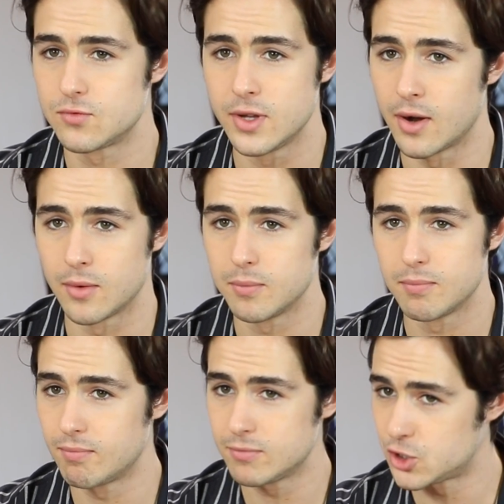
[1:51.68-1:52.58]
you know,
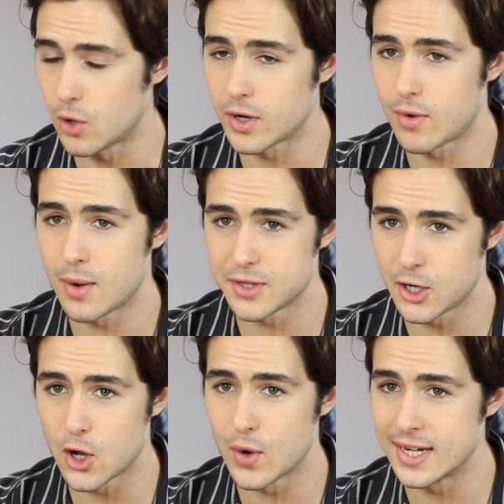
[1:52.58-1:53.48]
joking around with the
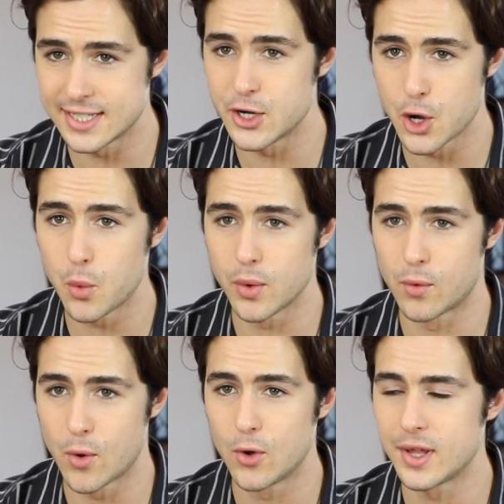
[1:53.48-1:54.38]
goat and didn't know we were
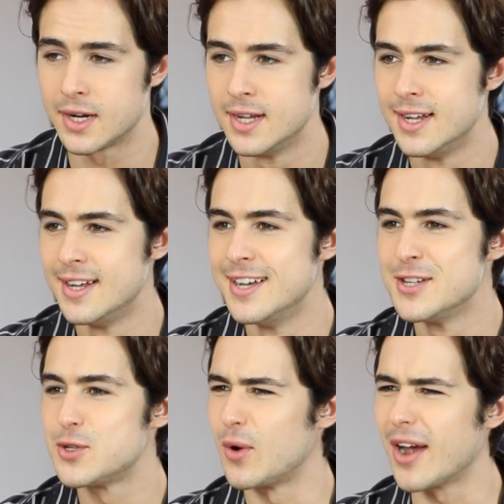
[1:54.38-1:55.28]
rolling.
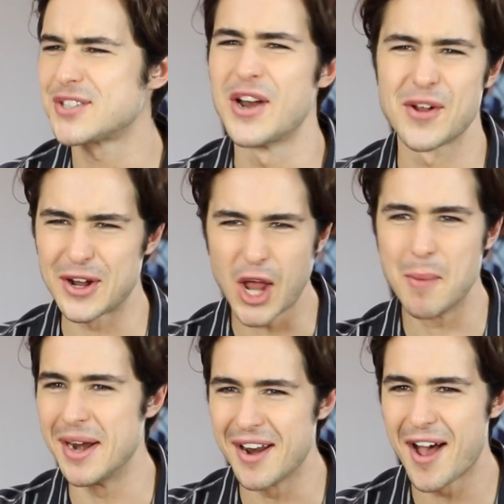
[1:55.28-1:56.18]
So Gus and I are like
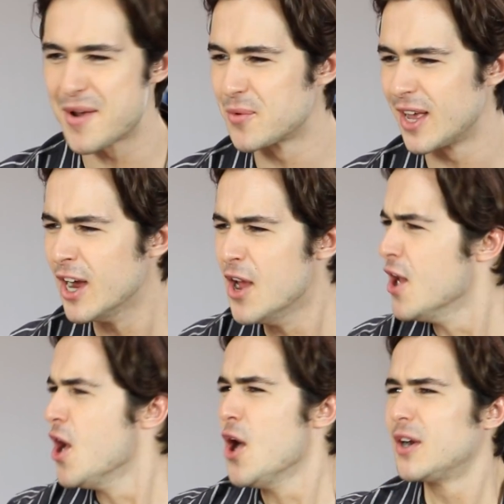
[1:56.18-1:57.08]
coming in hot, and we're like,
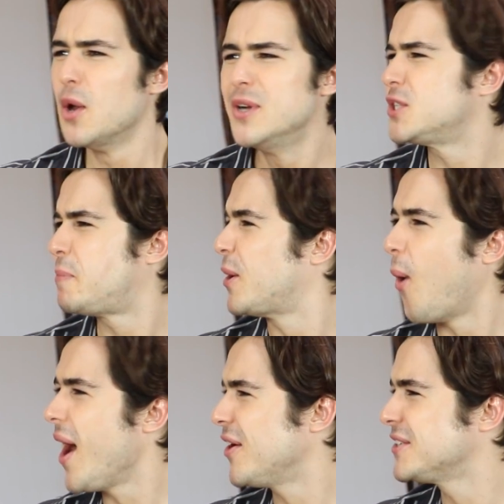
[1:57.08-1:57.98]
"Can we just be
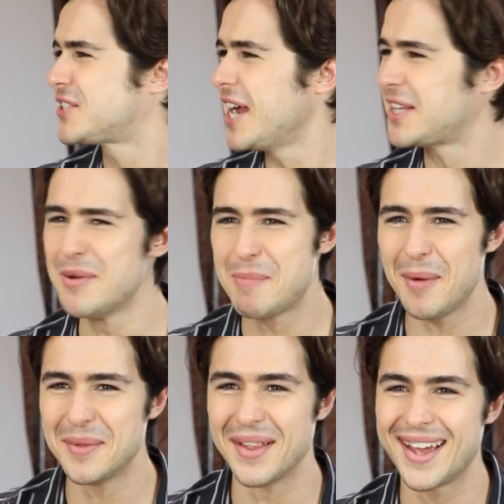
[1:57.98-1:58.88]
quiet on set? Can we
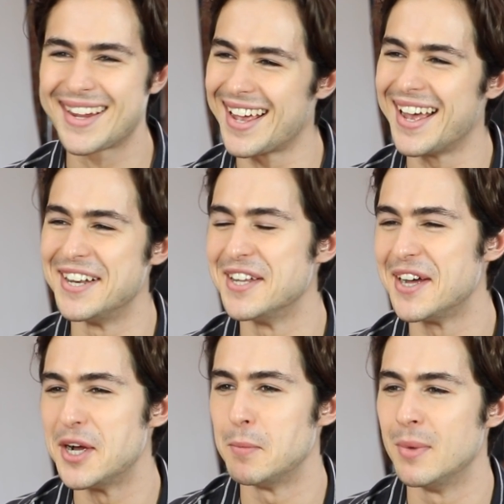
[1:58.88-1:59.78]
both like?" And
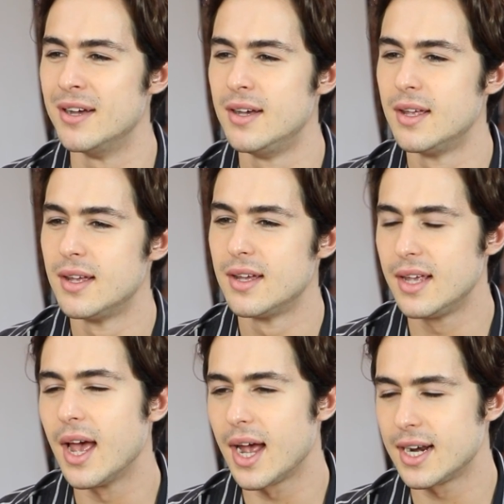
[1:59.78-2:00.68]
um,
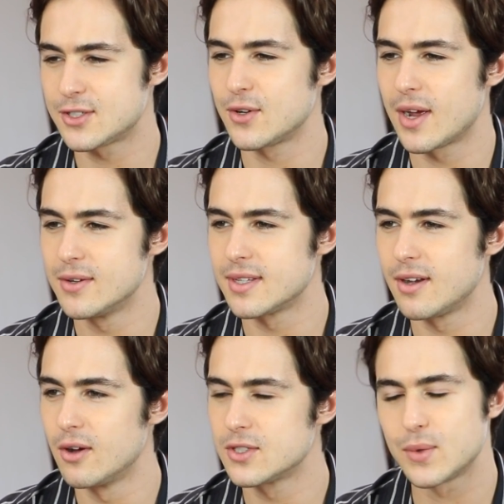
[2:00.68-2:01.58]
yeah, and it turned out it was the
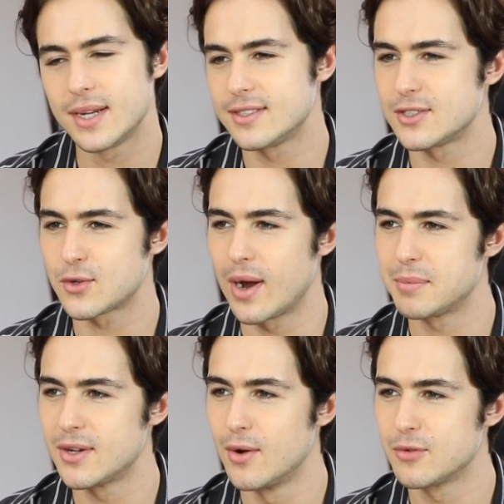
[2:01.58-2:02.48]
goat, so we had to just scrap
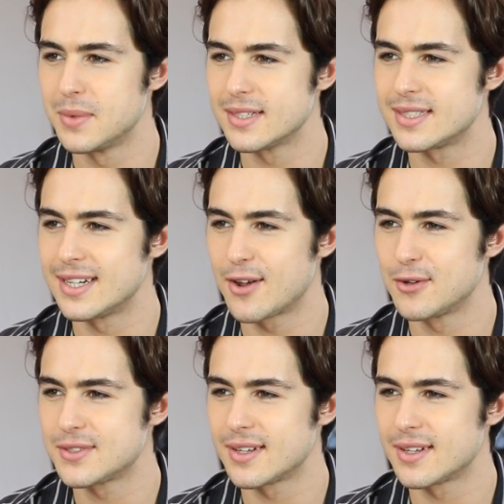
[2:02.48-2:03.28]
the goat from that scene. Goats,